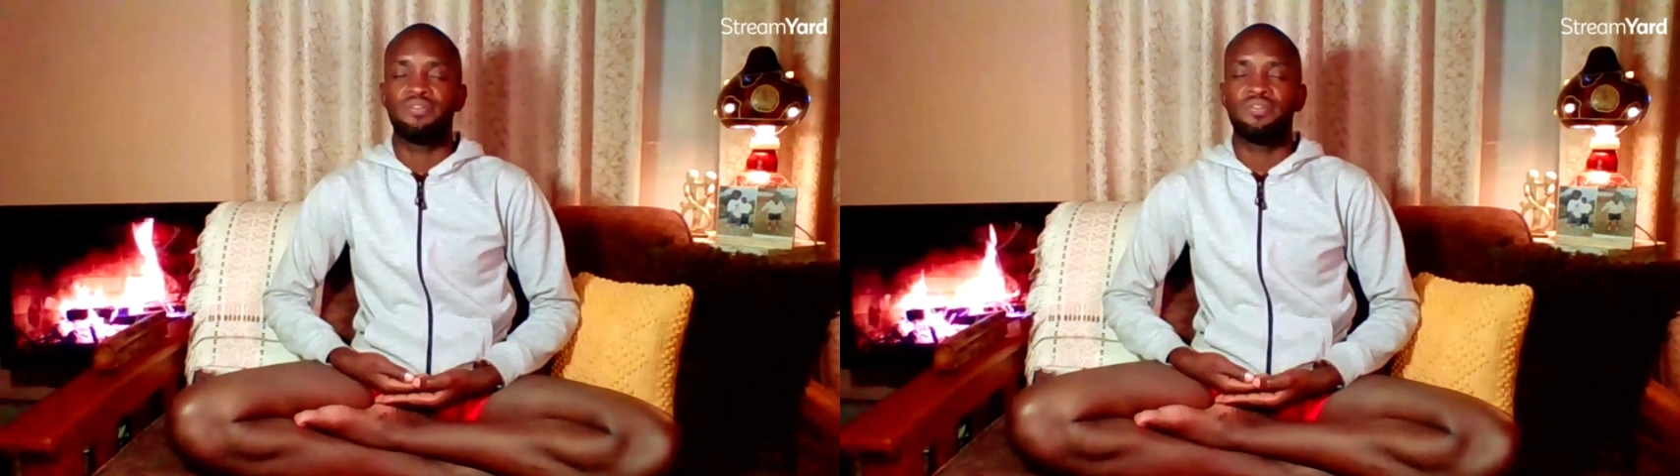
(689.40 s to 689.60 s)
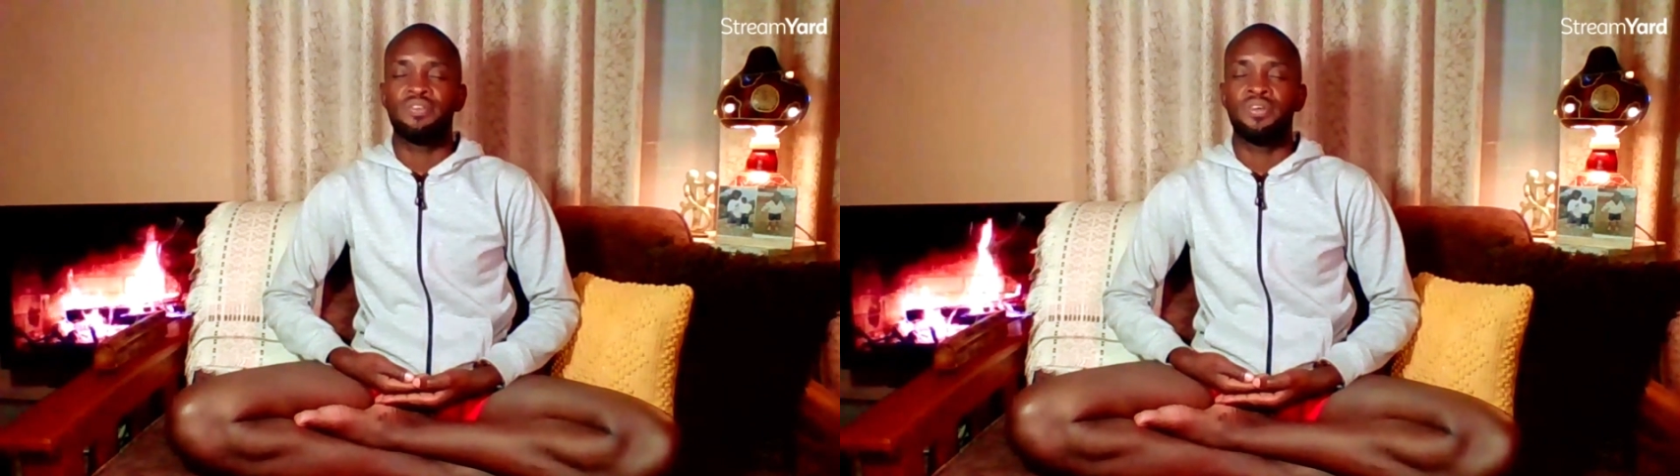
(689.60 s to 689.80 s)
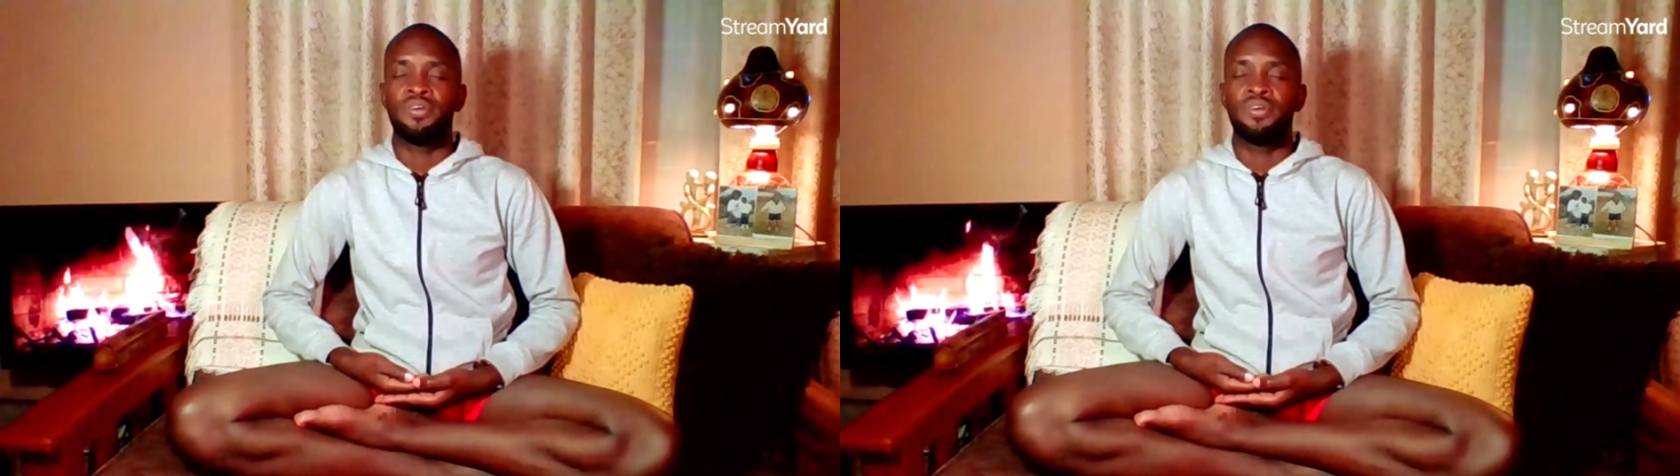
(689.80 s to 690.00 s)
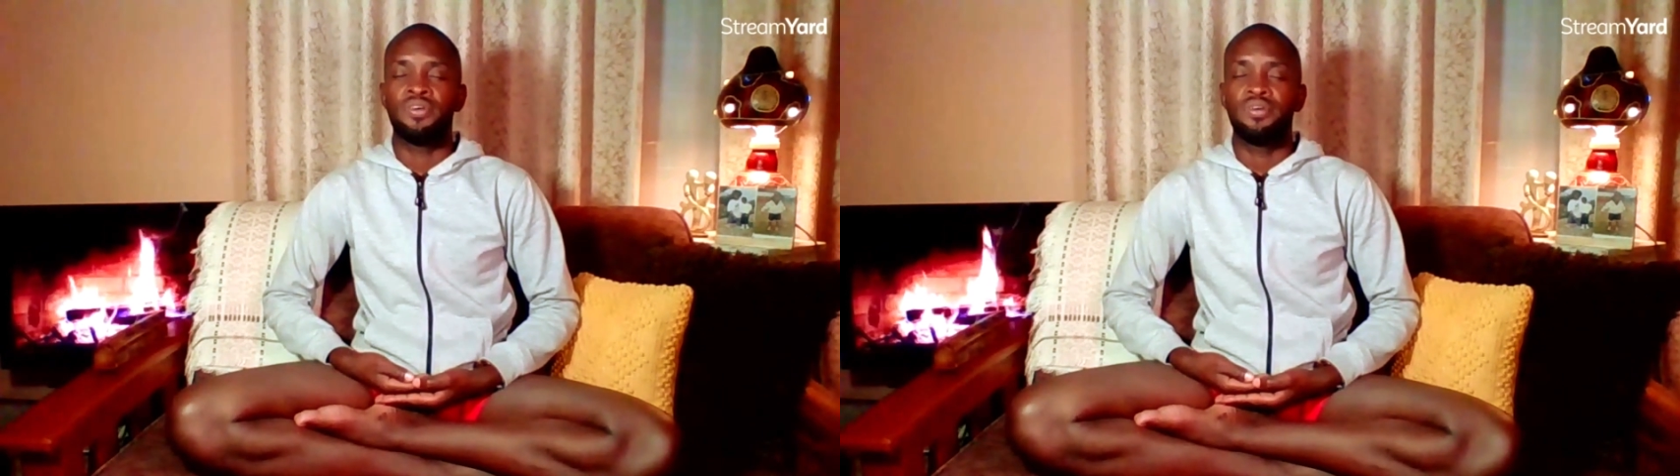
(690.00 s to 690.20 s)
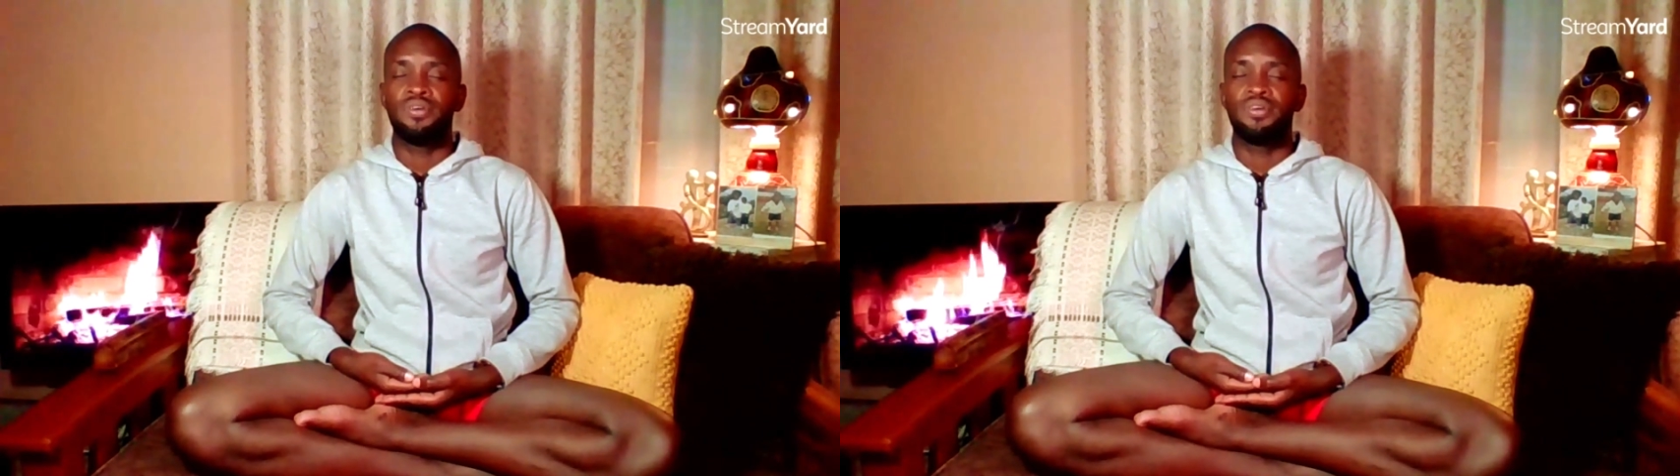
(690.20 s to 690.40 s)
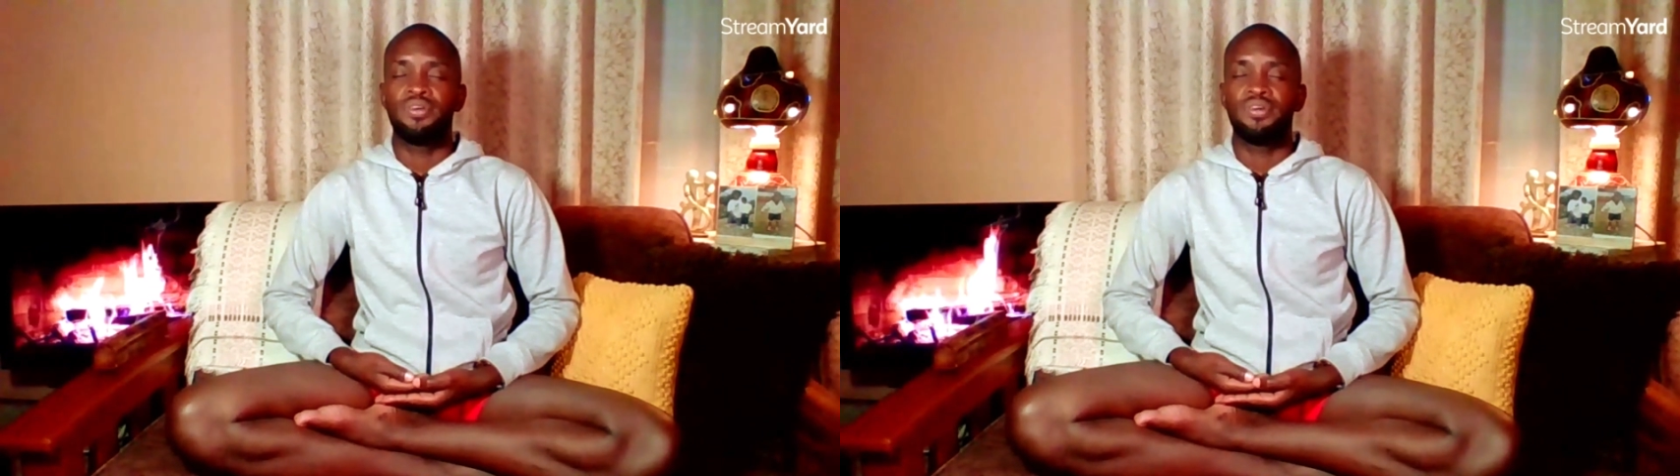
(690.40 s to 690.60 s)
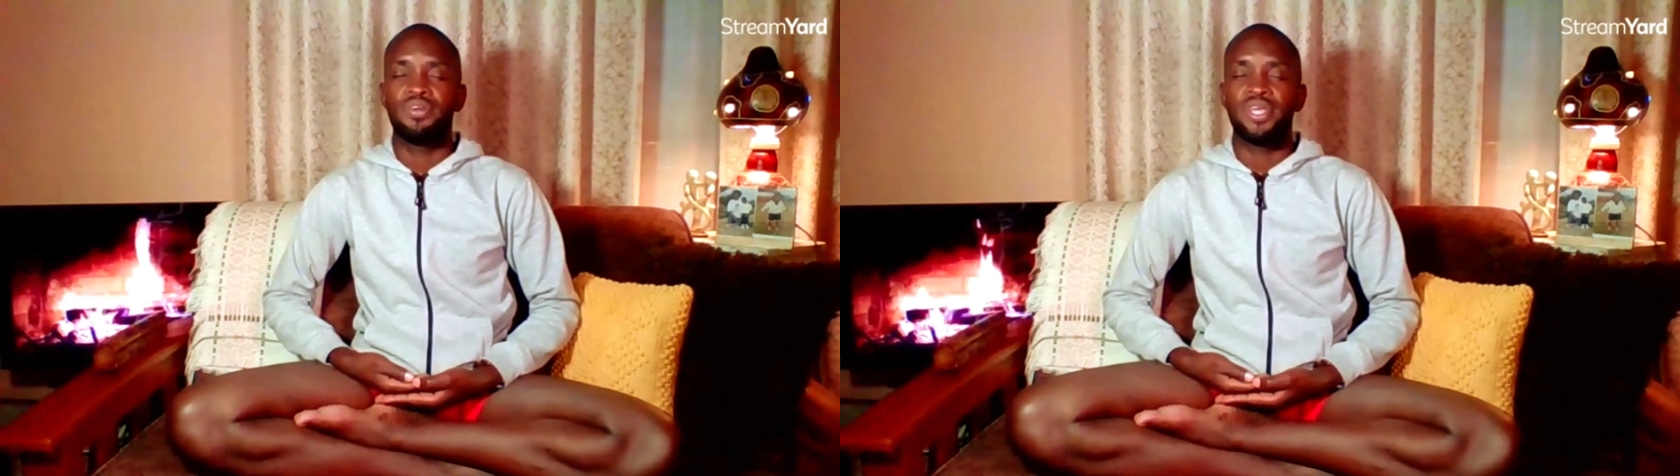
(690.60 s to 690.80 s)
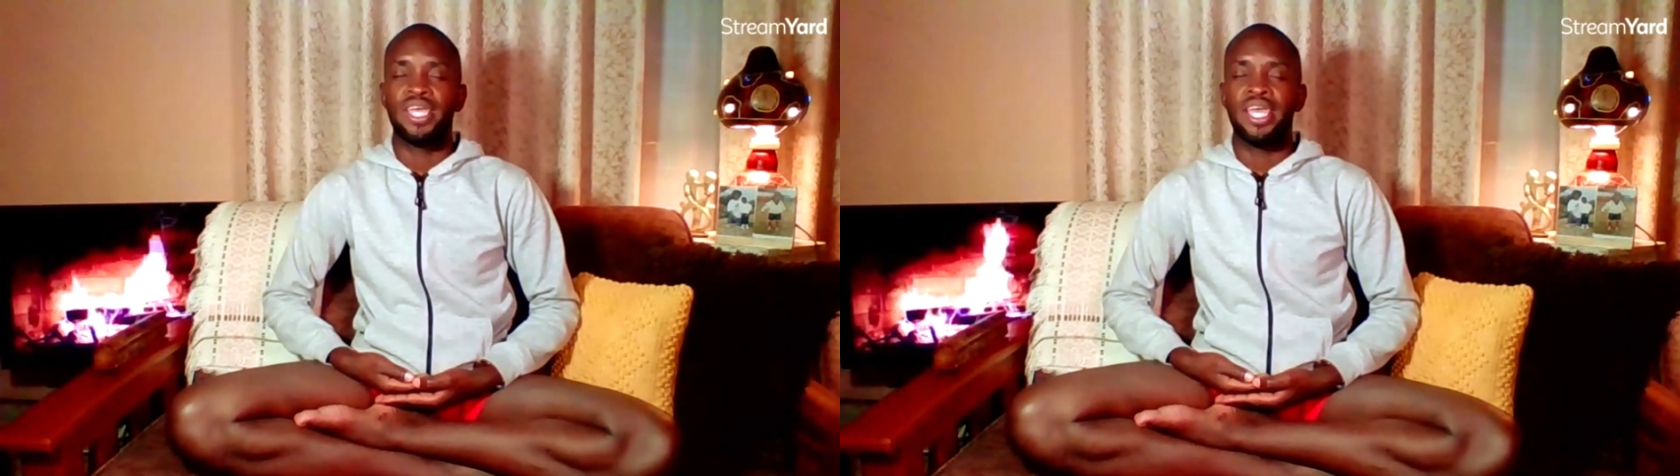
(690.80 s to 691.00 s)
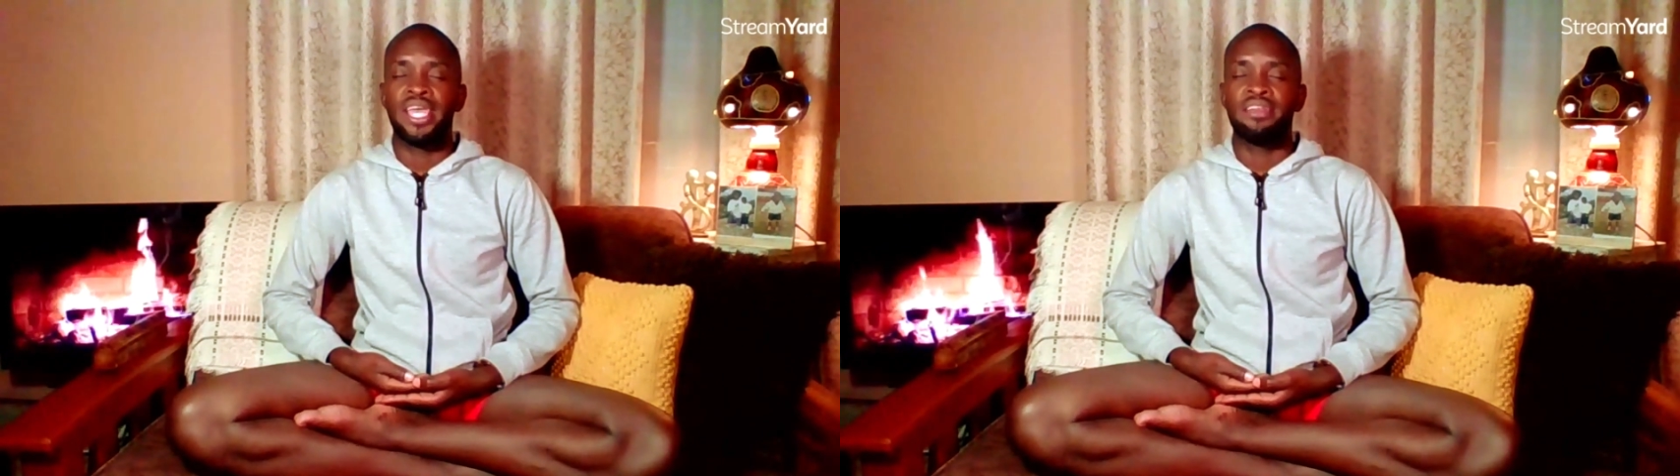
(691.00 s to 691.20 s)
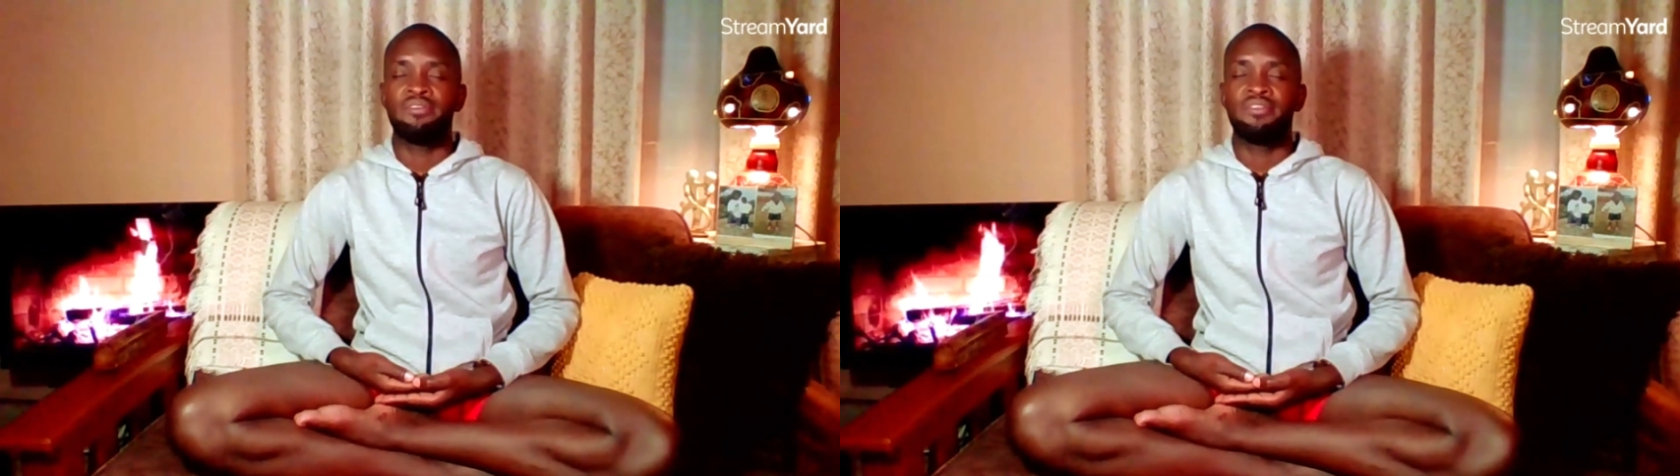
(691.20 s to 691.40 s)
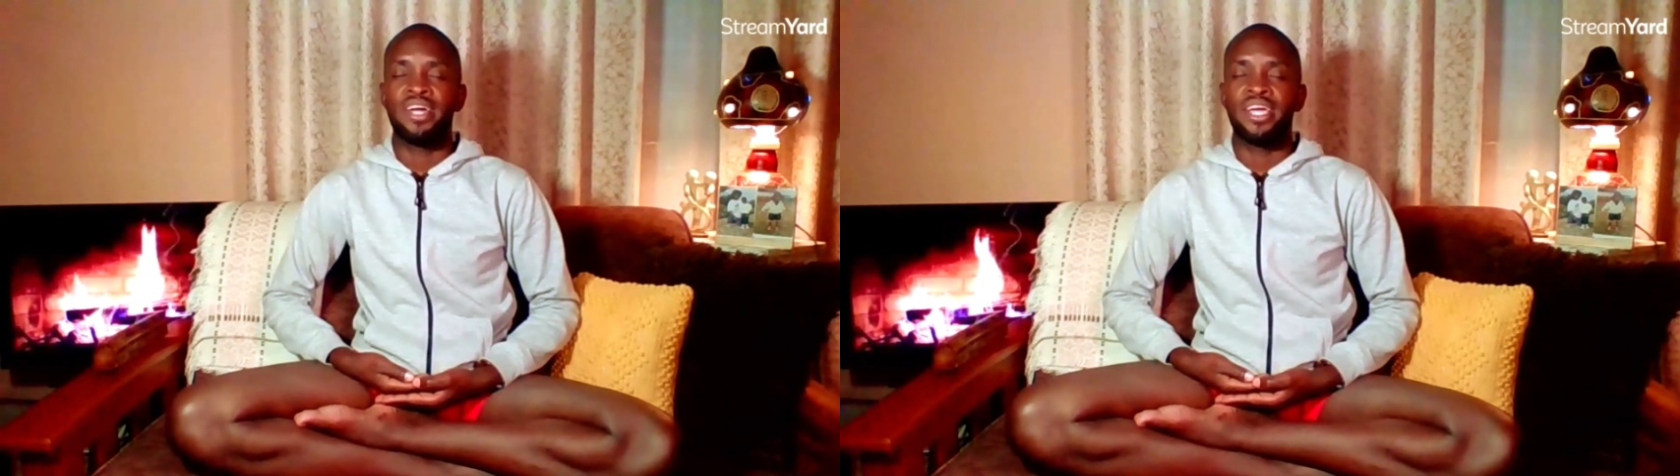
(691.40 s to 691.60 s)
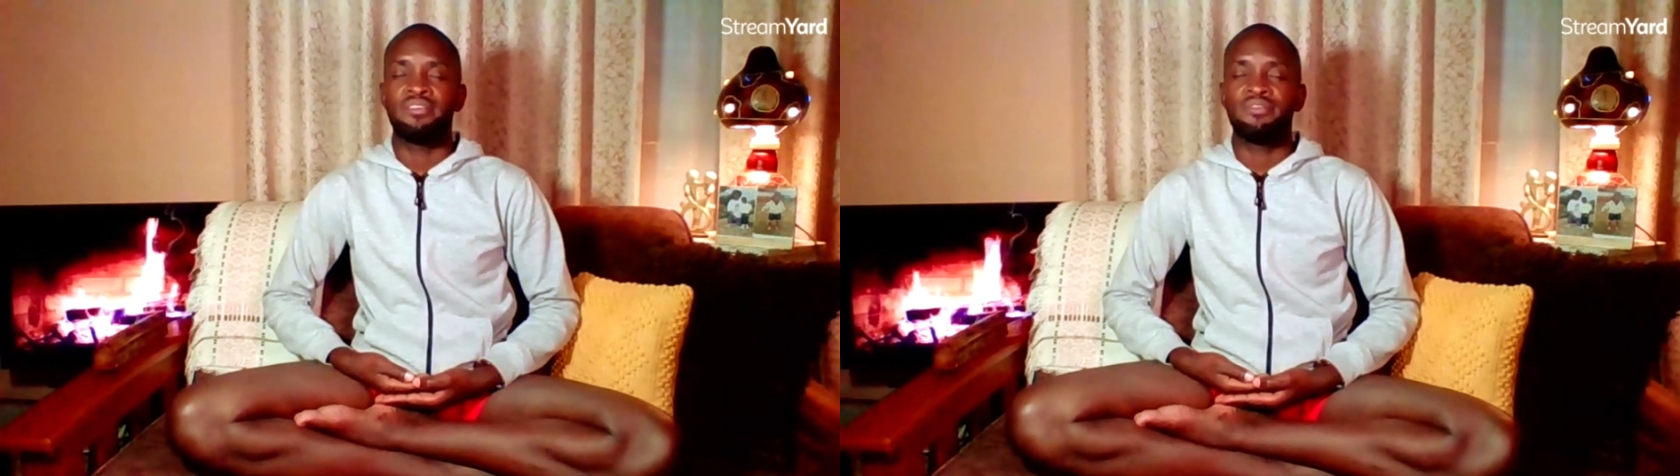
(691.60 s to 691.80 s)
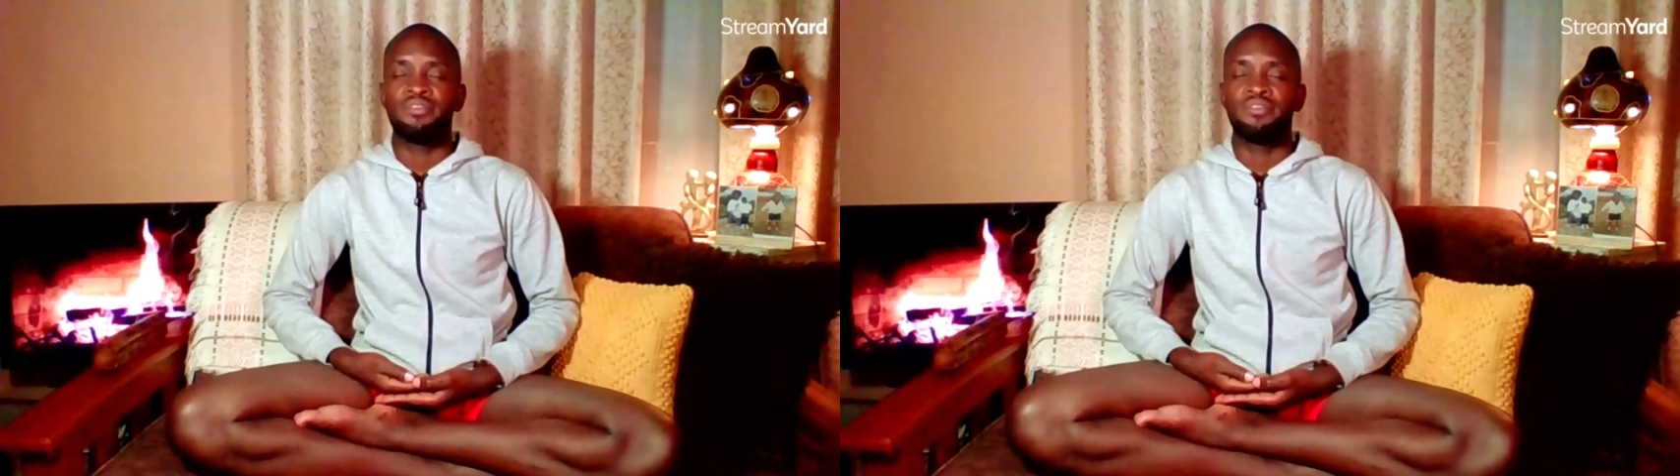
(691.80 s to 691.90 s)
four, and five.